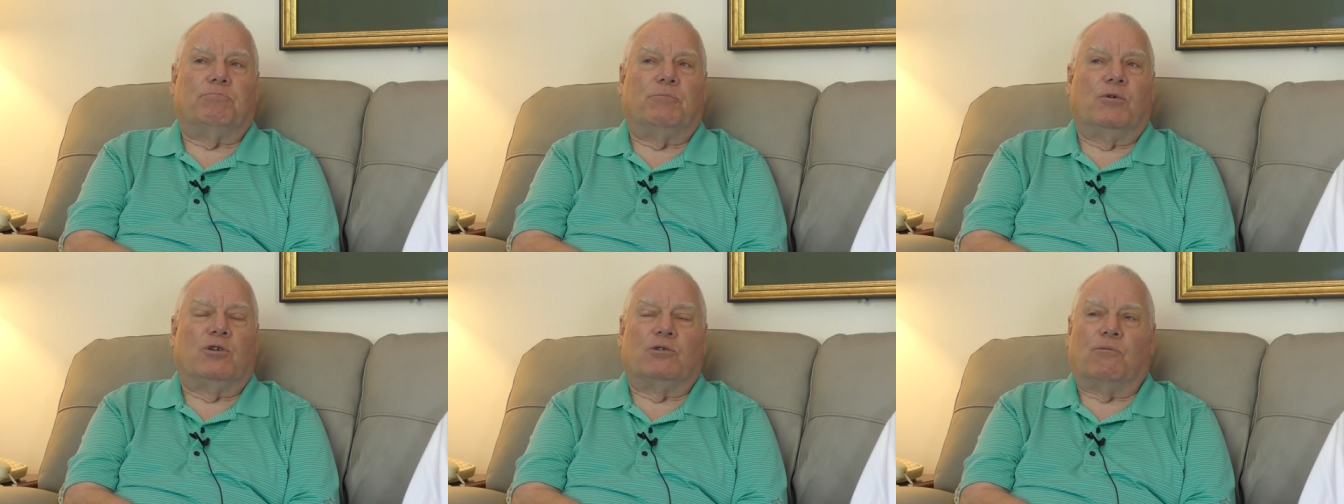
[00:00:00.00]

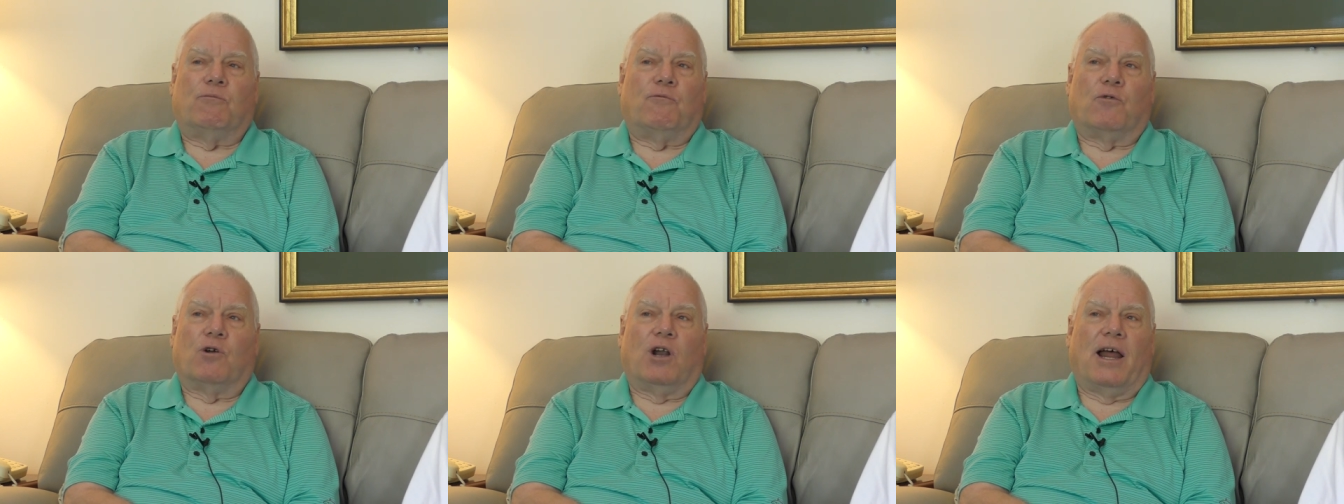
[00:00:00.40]
but
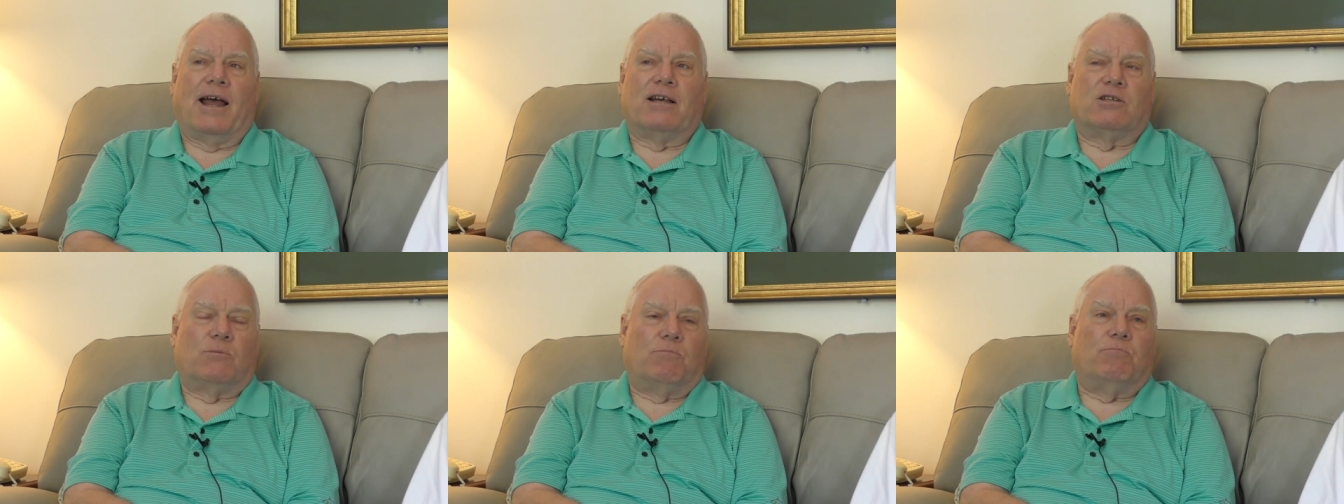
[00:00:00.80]
for the
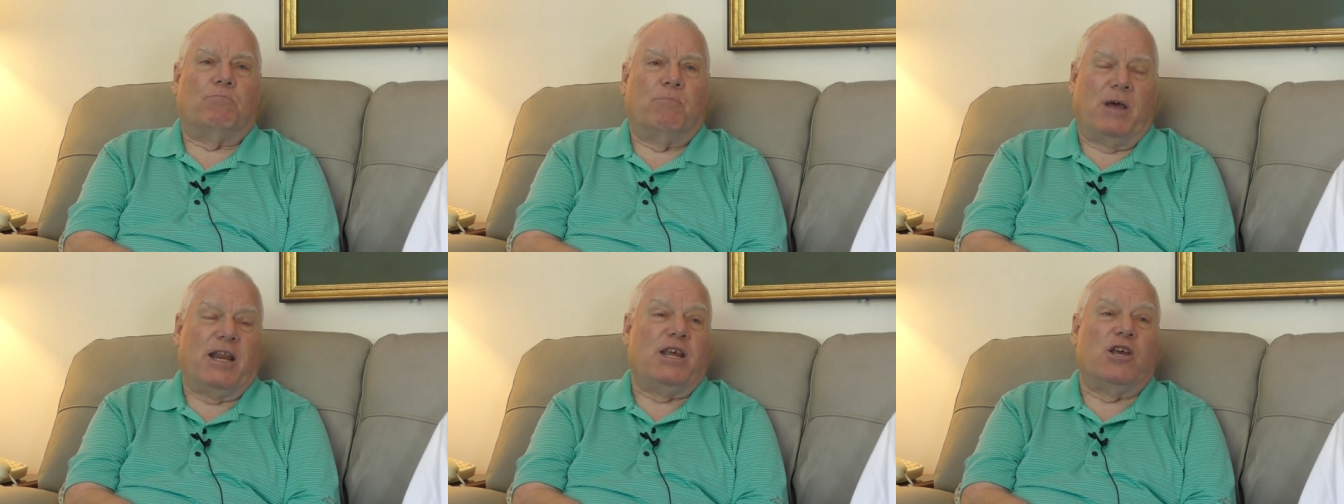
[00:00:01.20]
last
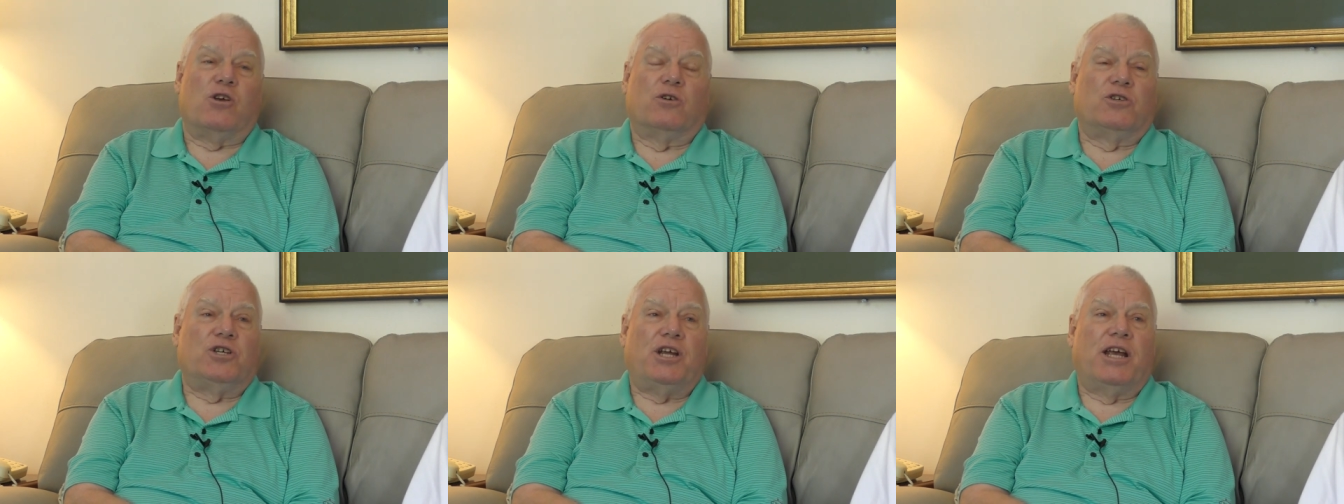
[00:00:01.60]
many
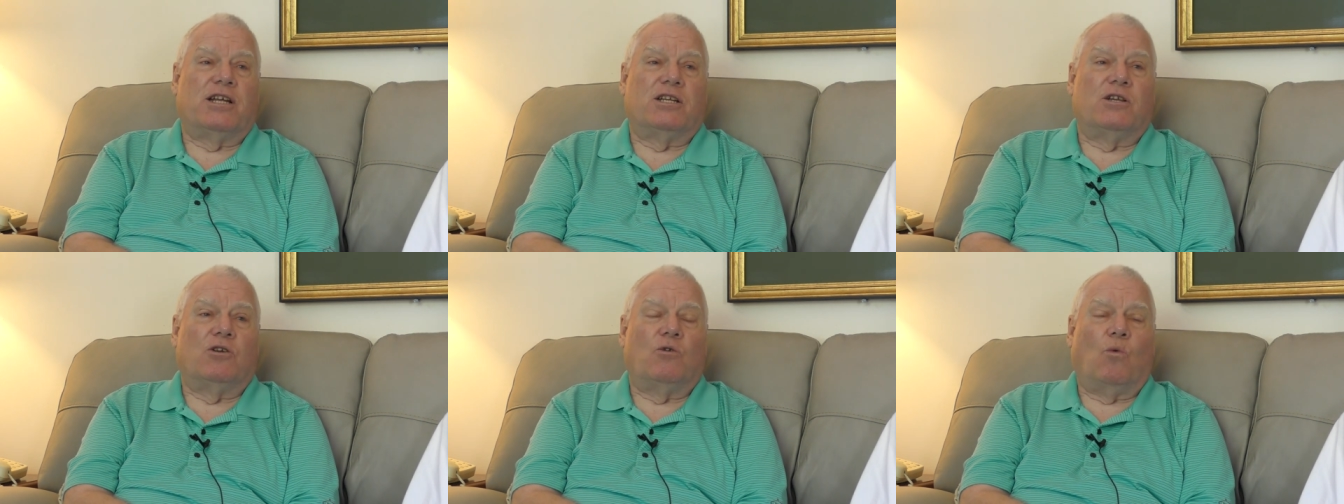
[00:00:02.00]
years, she
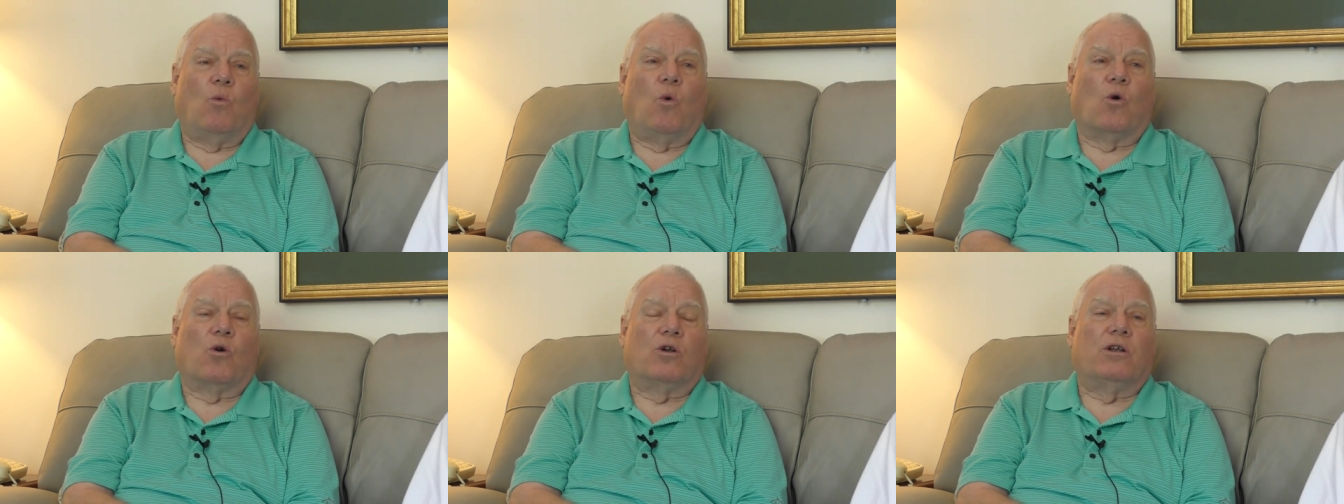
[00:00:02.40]
hadn't
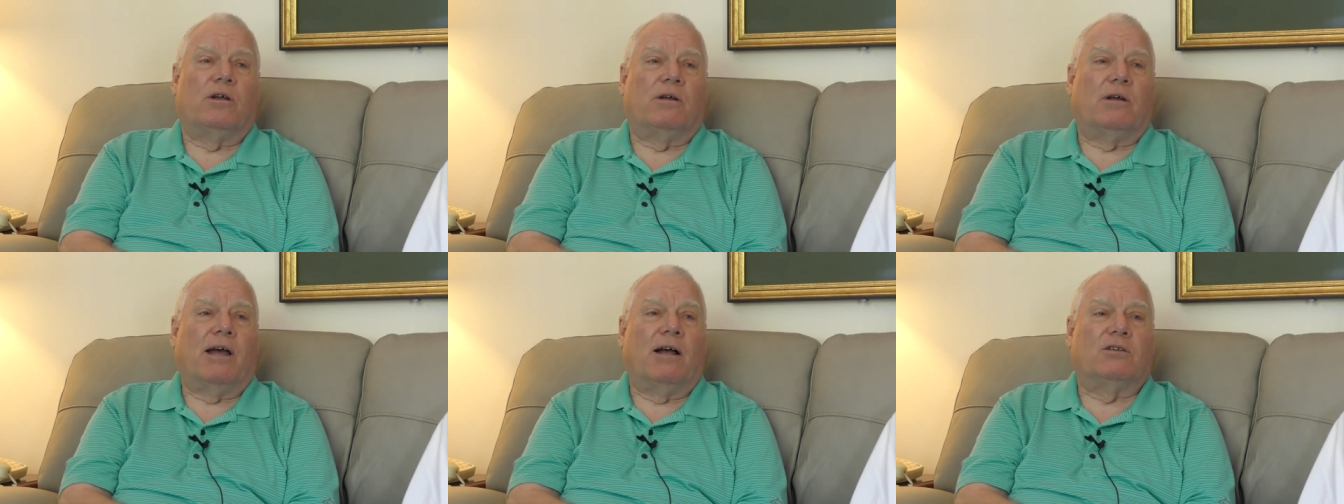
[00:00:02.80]
worked
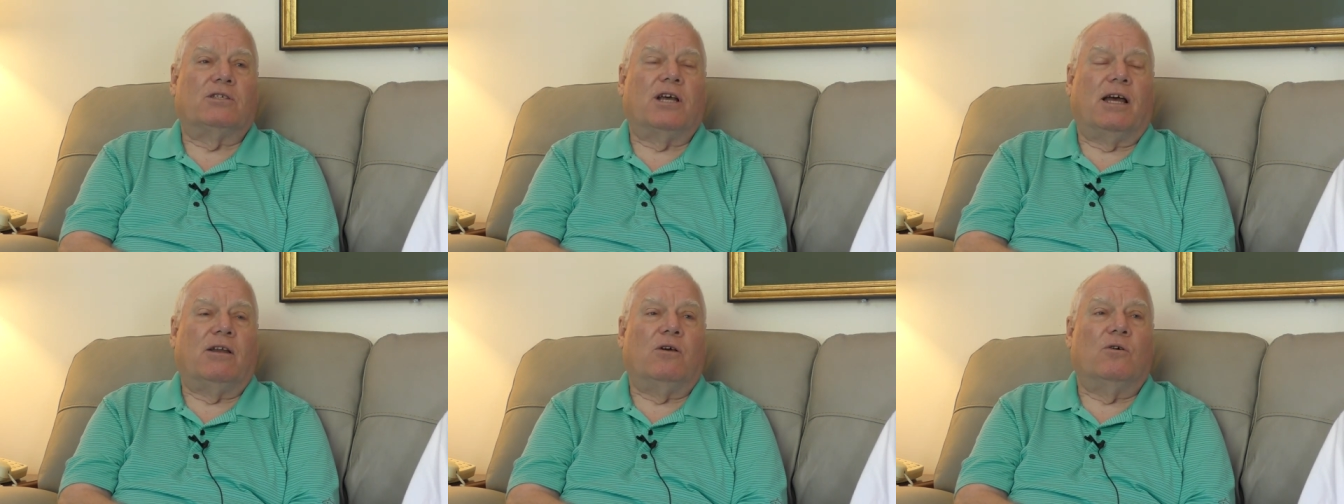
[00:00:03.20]

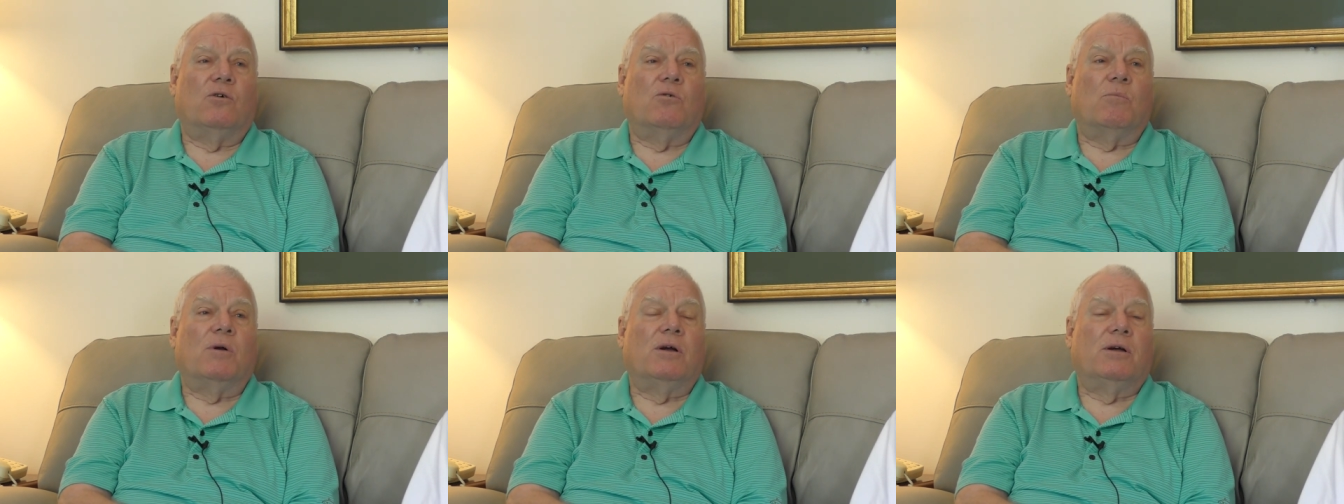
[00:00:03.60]
outside the
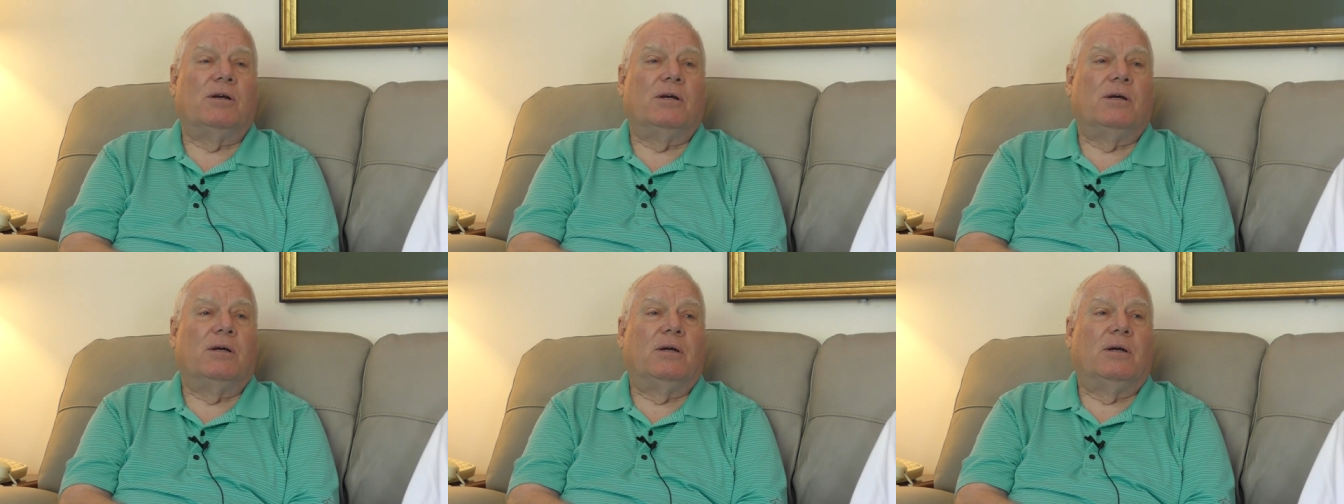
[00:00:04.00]
home.
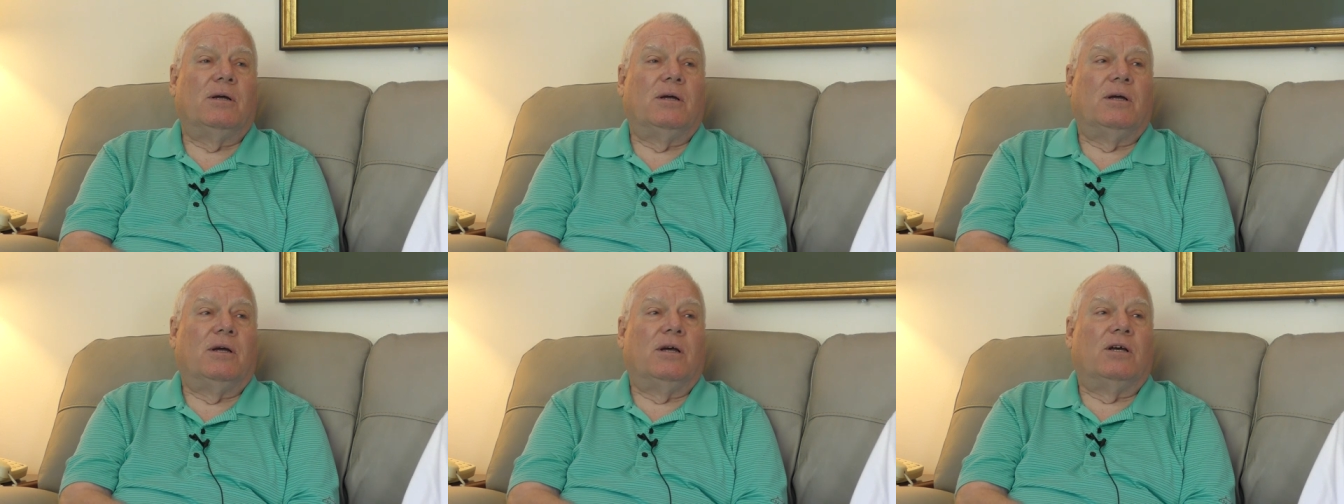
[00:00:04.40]
Sue
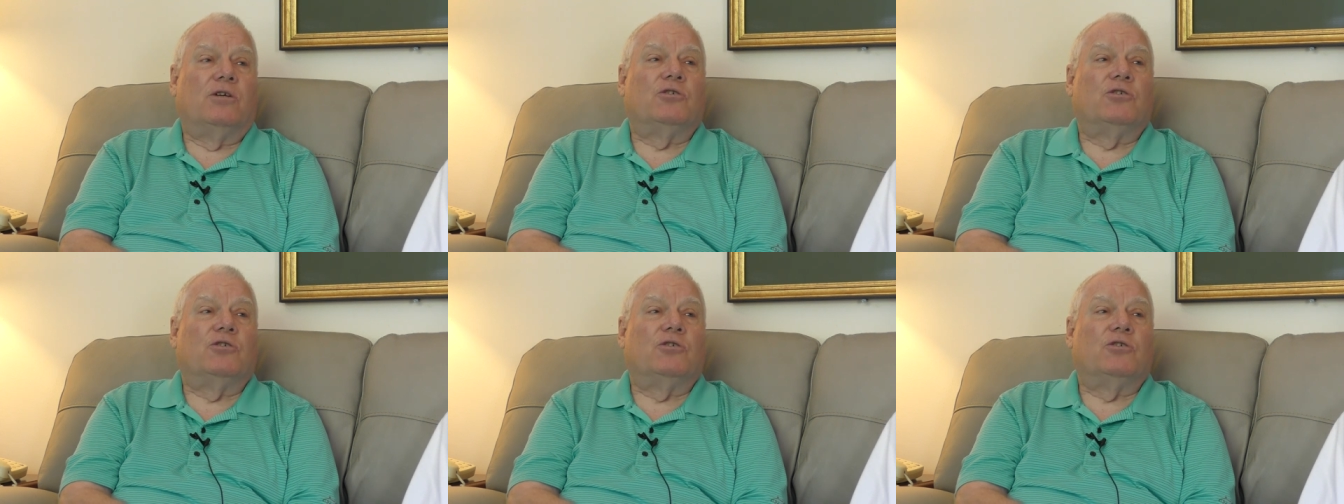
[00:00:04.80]
married.